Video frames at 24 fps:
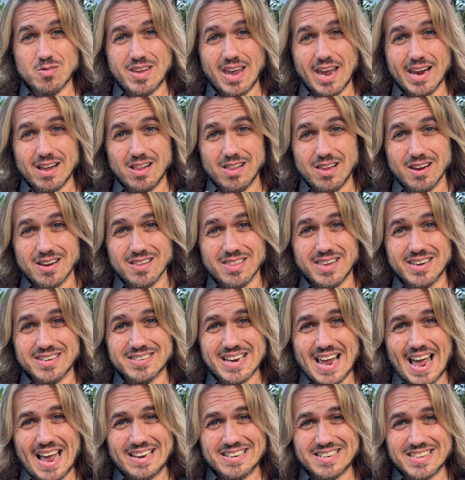take a look at this,
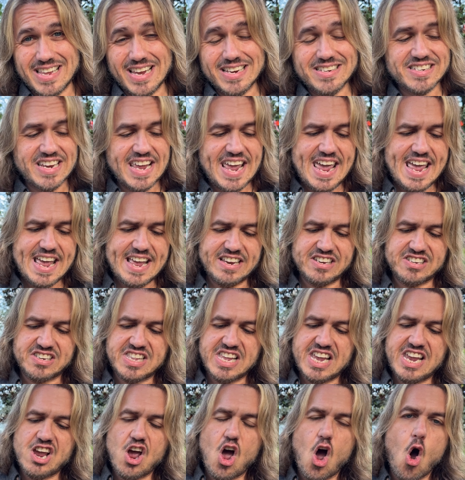guys. This is
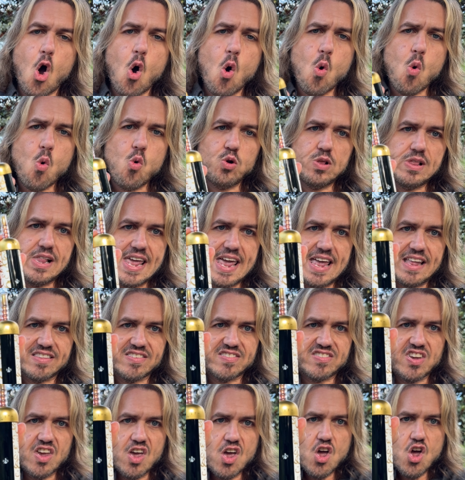the
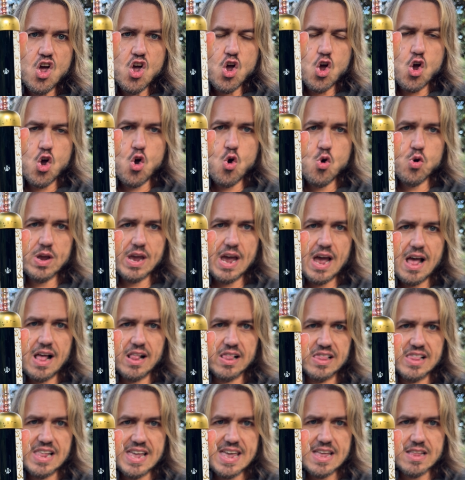Olit
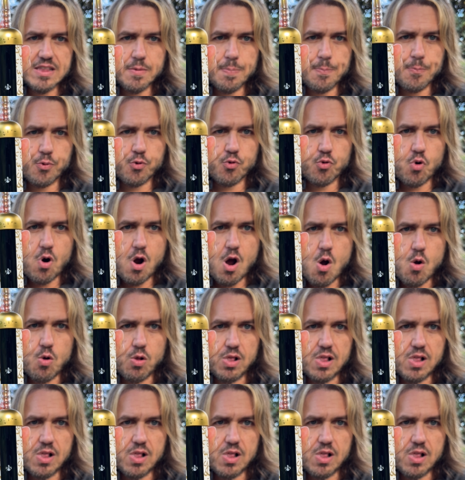HookaLit Pro.